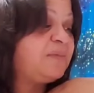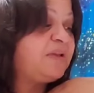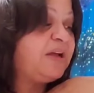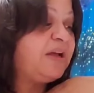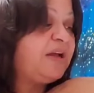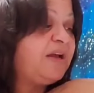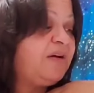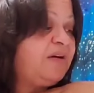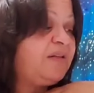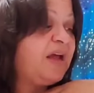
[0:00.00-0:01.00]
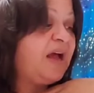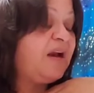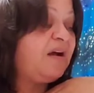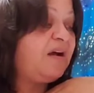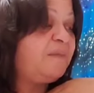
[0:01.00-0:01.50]
something here
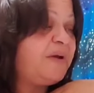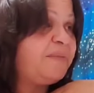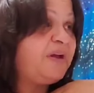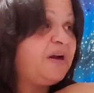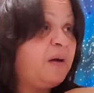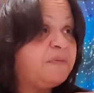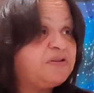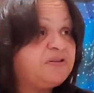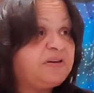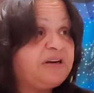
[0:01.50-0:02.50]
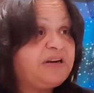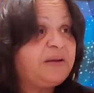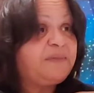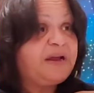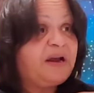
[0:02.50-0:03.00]
that maybe an opportunity
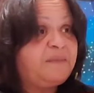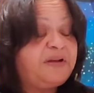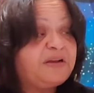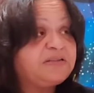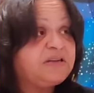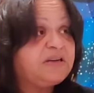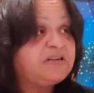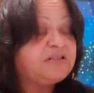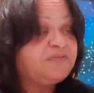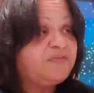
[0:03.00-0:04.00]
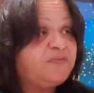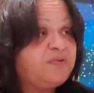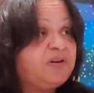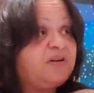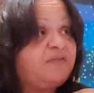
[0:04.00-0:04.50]
that may not be as
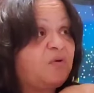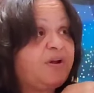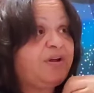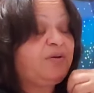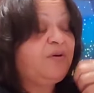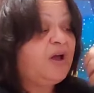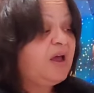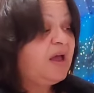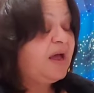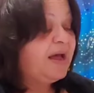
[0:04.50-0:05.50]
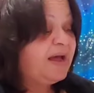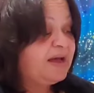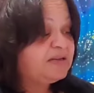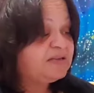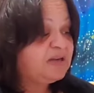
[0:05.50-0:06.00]
good for you
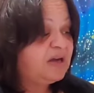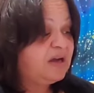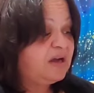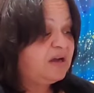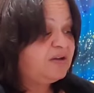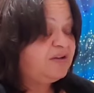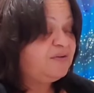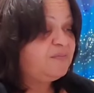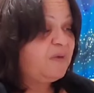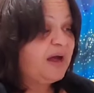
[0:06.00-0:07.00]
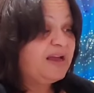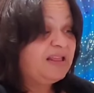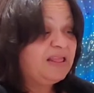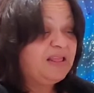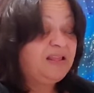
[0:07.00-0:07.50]
as you
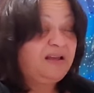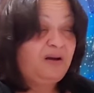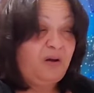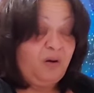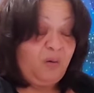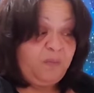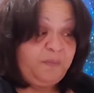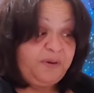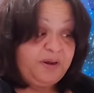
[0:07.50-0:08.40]
might hope,